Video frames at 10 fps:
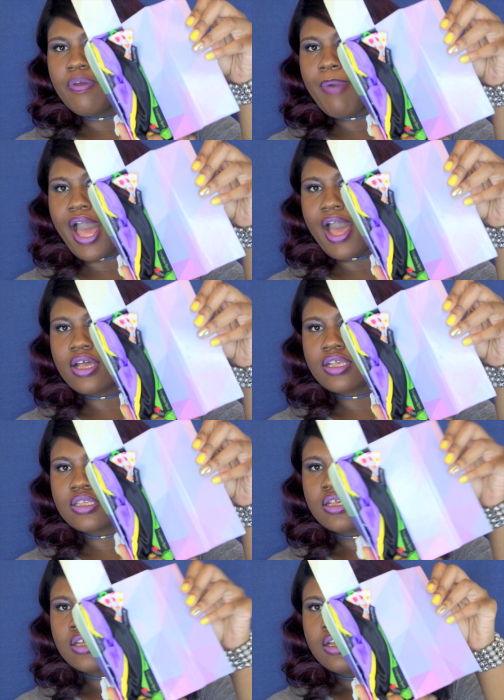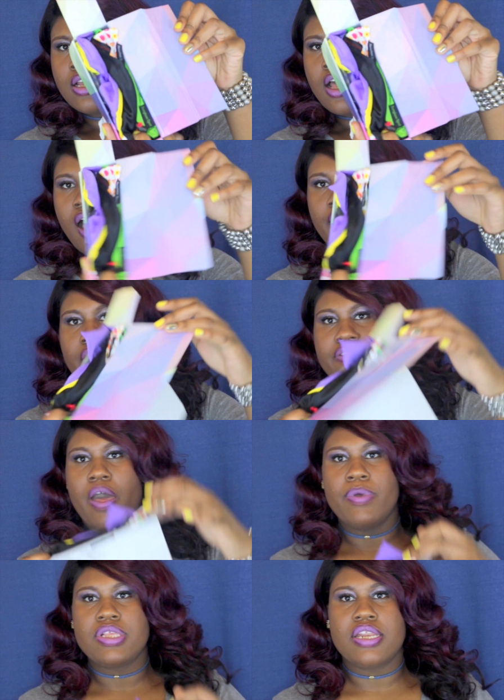the box. I thought
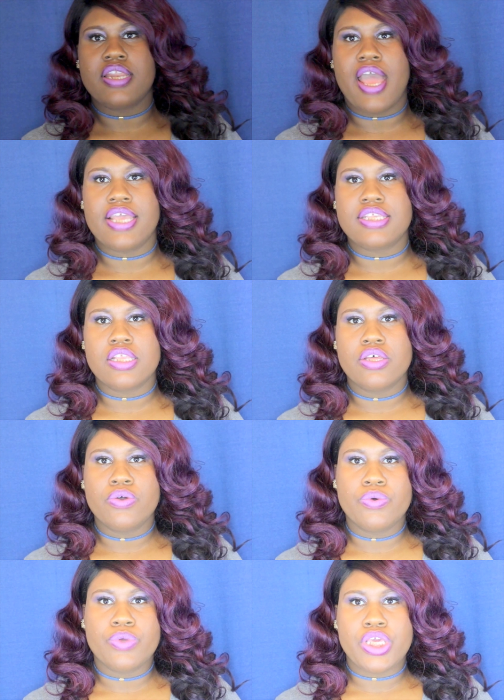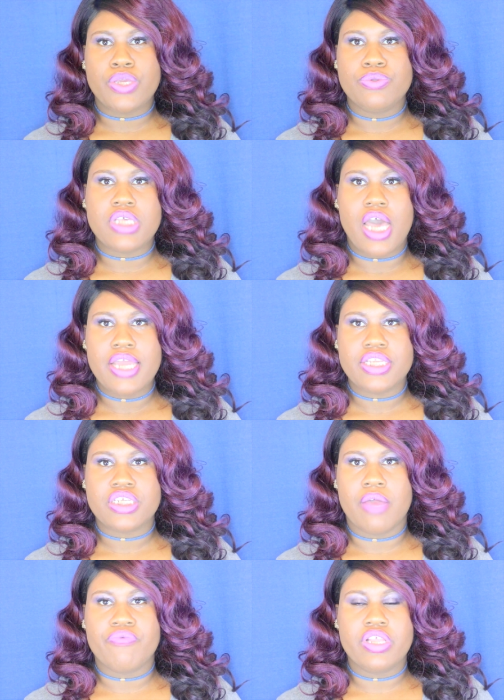that was a nice little cute
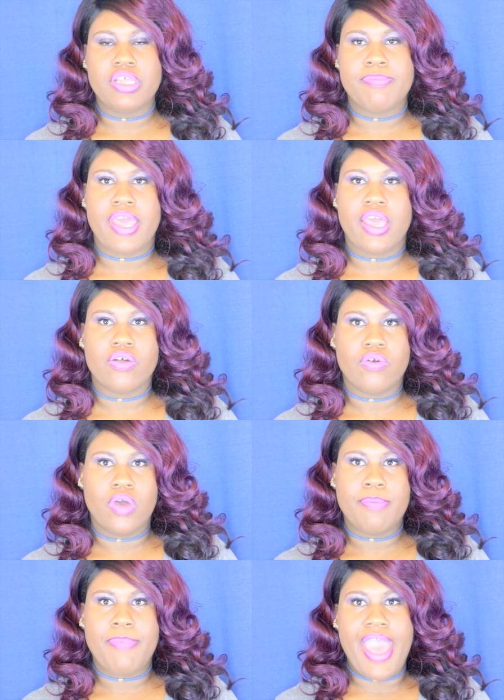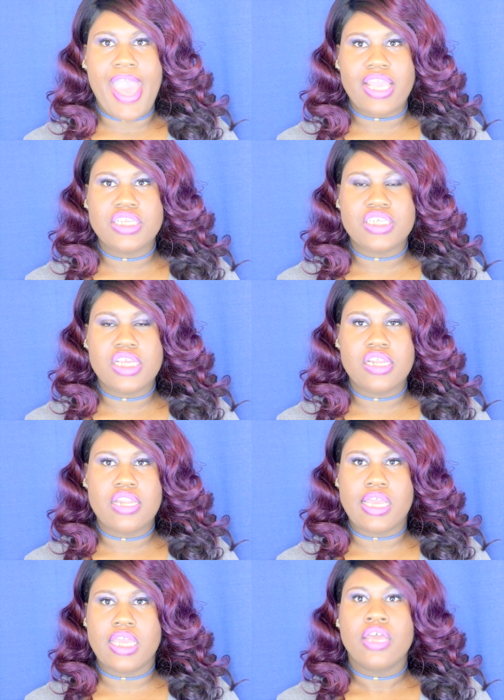touch. I'm really big on packaging
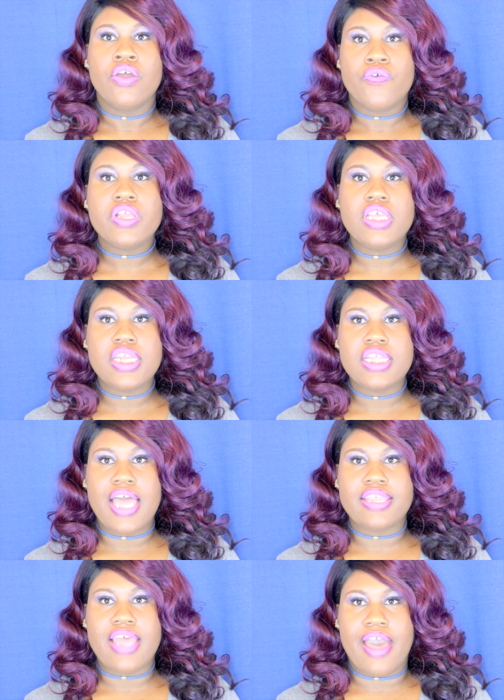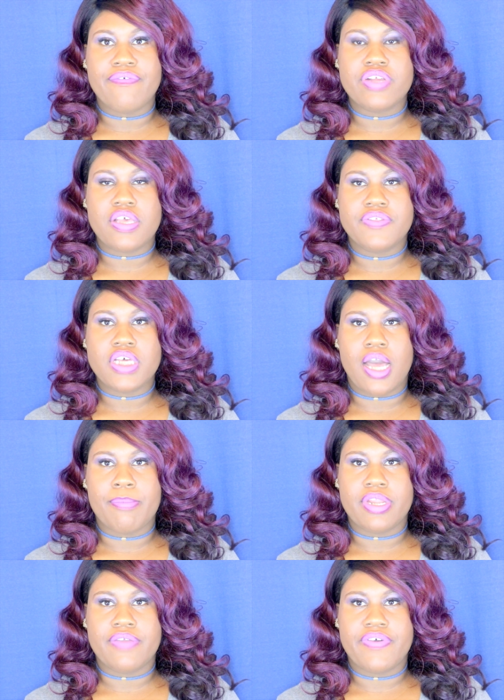and I really did like the efforts of the
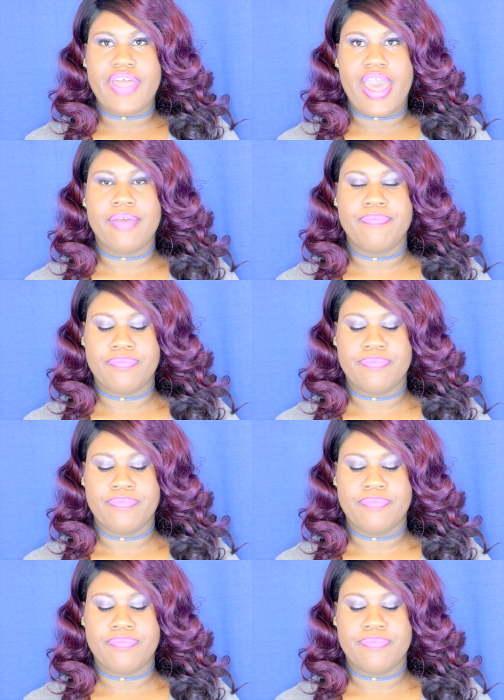company for that.